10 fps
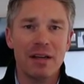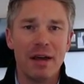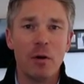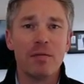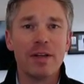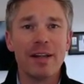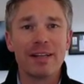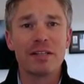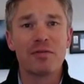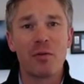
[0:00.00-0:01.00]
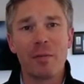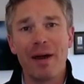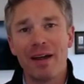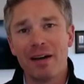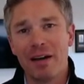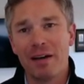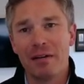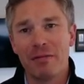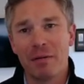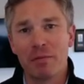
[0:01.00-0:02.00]
and hopefully like this format
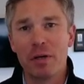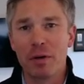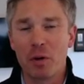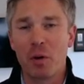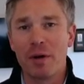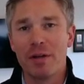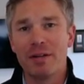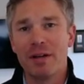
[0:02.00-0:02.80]
of a pre-recorded